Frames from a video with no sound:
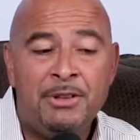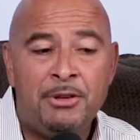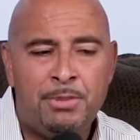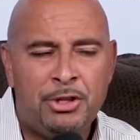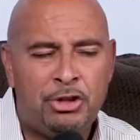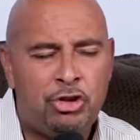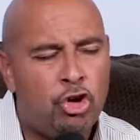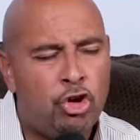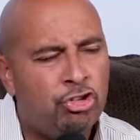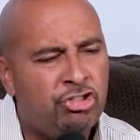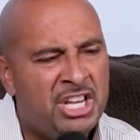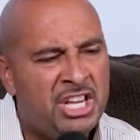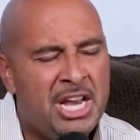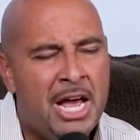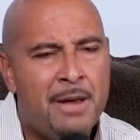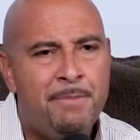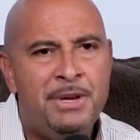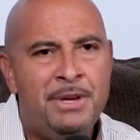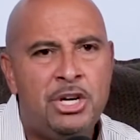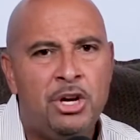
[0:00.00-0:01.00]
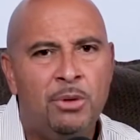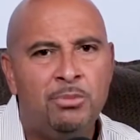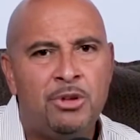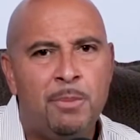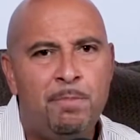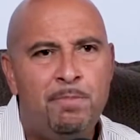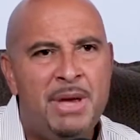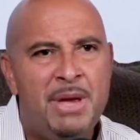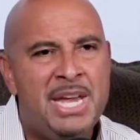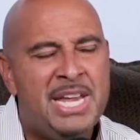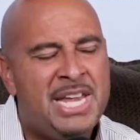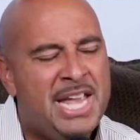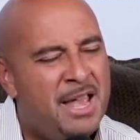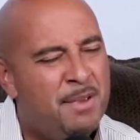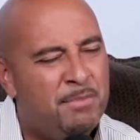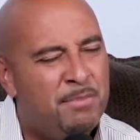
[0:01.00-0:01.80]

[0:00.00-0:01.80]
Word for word: But Thursday night becomes a big game.